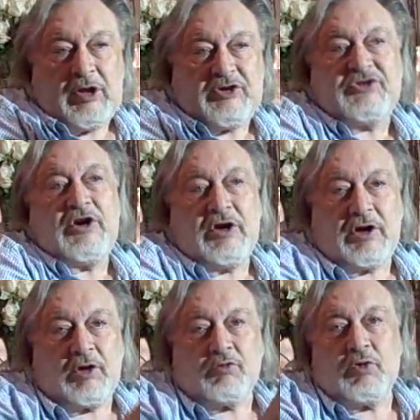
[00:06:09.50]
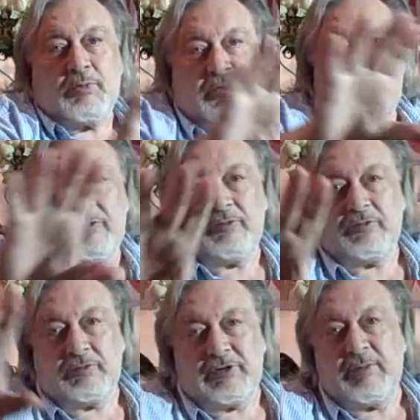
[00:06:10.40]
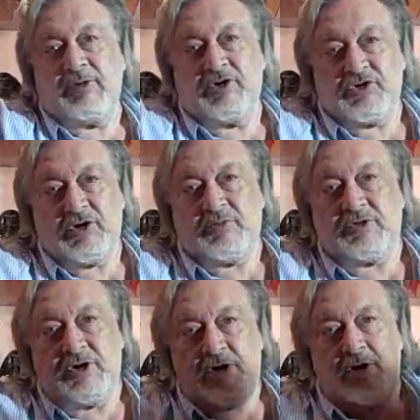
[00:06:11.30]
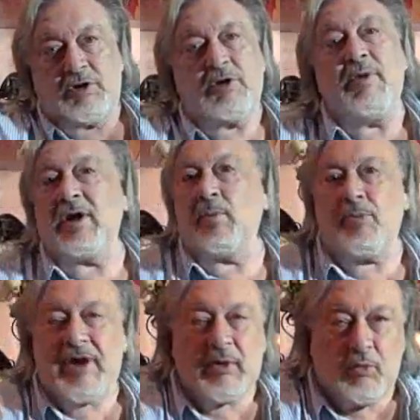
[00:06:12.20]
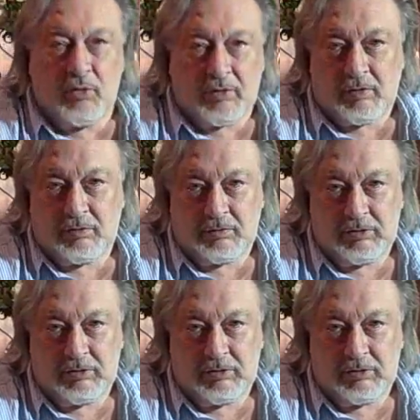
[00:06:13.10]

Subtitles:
they sunk a group of Liberty ships to make a breakwater,